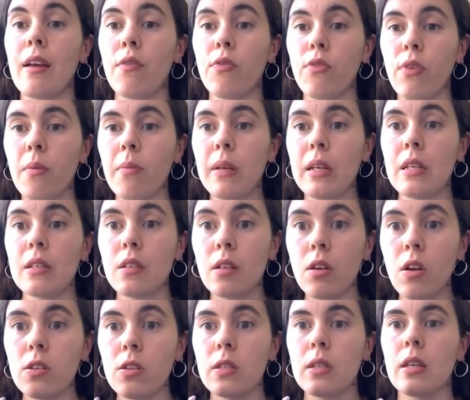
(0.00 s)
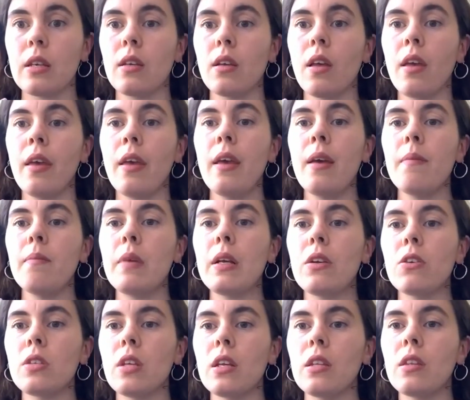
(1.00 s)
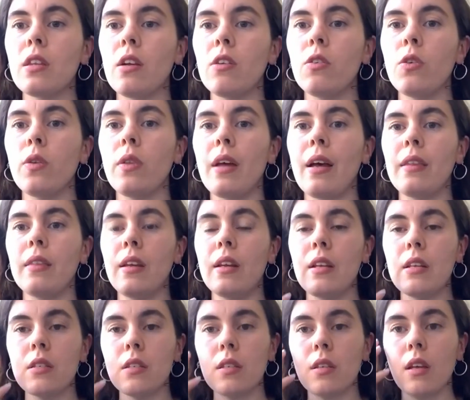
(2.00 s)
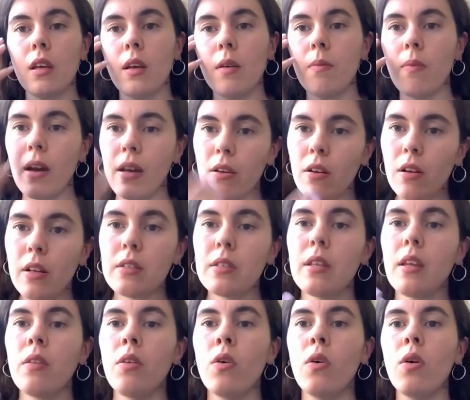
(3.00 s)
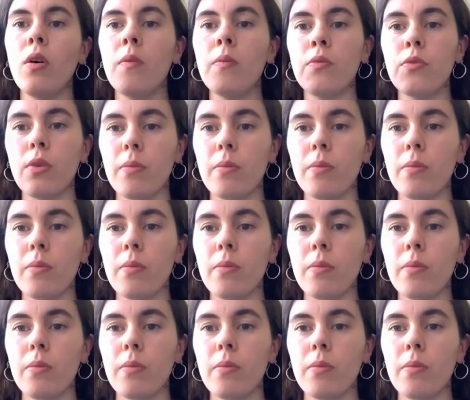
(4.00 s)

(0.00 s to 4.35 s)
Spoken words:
like feminist logic, because they tell you that there is violence at home,